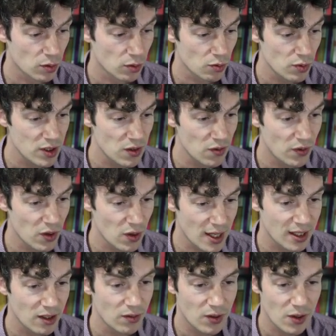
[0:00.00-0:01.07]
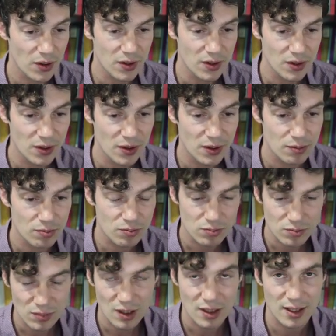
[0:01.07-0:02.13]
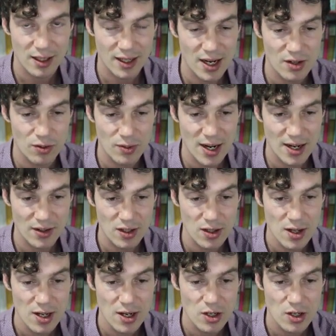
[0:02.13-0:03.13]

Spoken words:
once you feel like you've gotten your head around it,